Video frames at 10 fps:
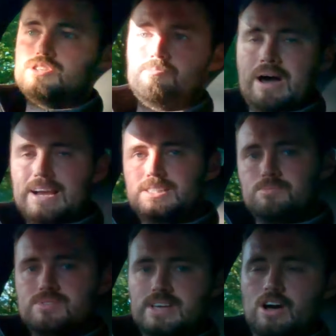the bags
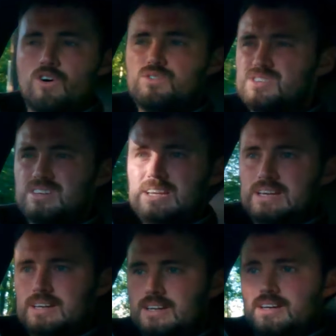themselves.
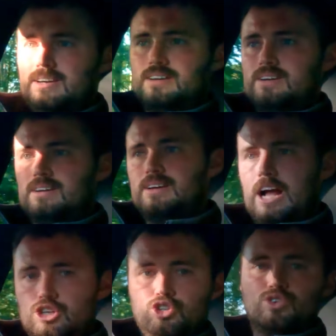
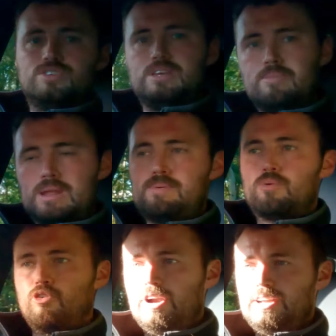I just don't see many
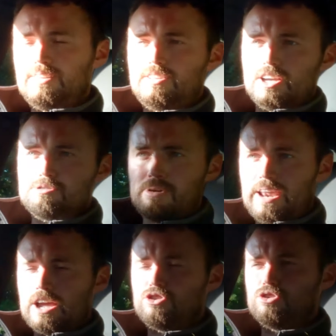people running into as
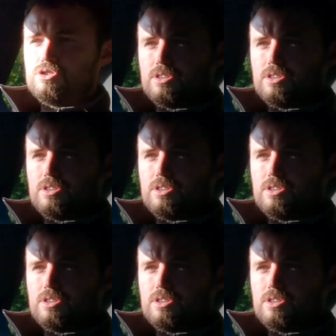many issues